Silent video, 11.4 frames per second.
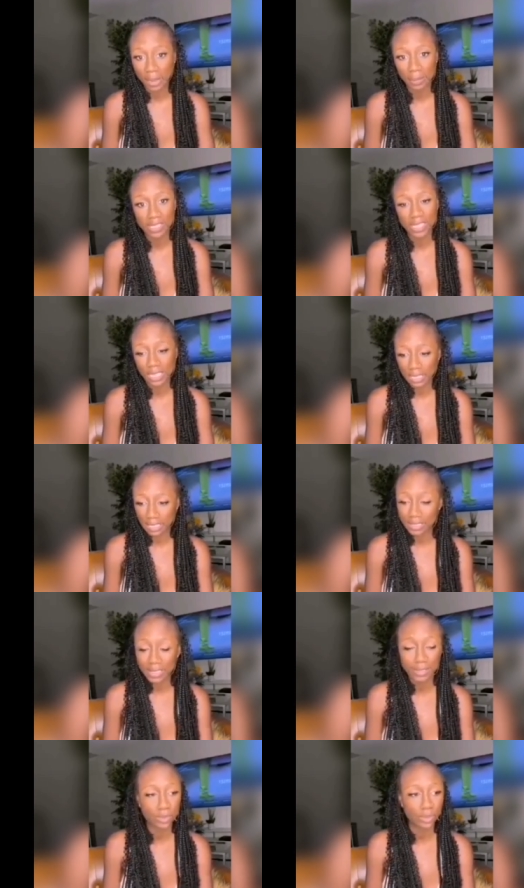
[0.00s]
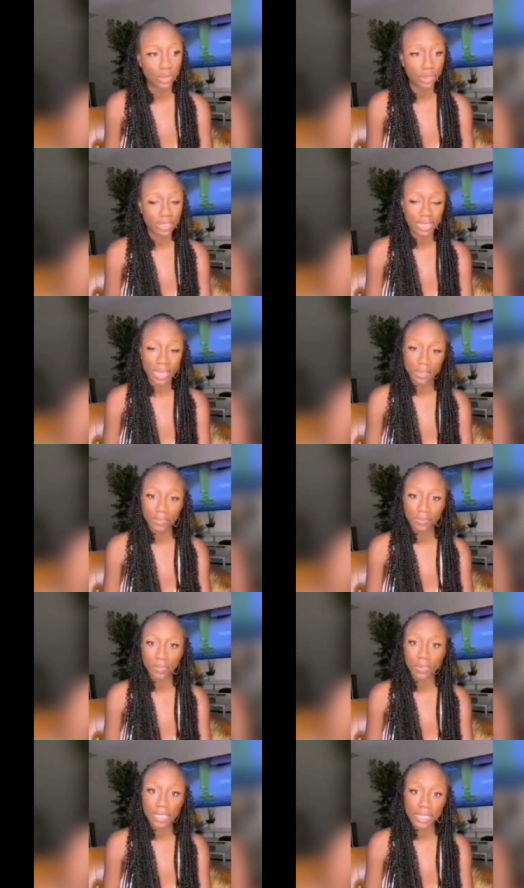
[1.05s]
that I mistakenly sent to the joint account
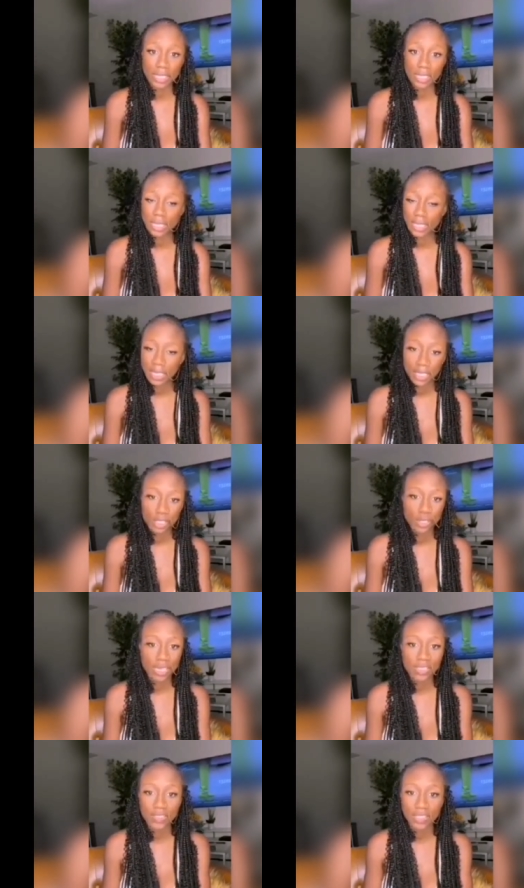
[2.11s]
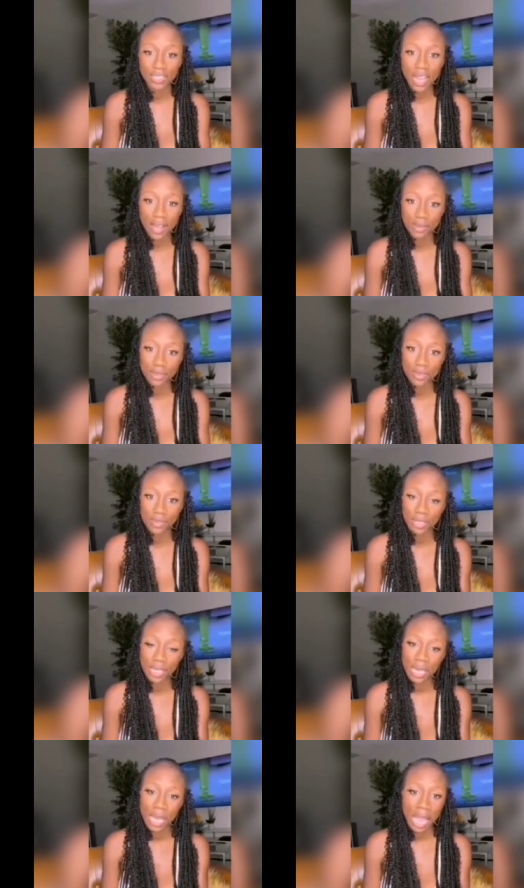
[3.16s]
for rent. He transferred it out
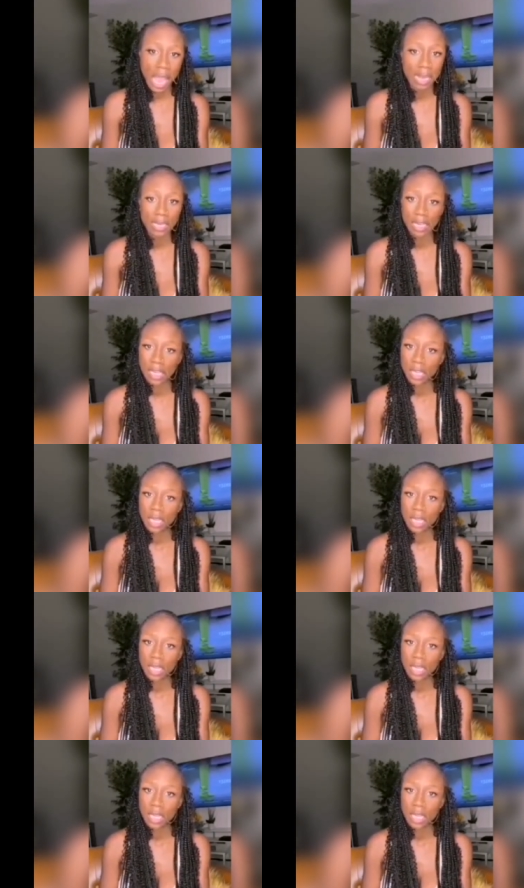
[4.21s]
and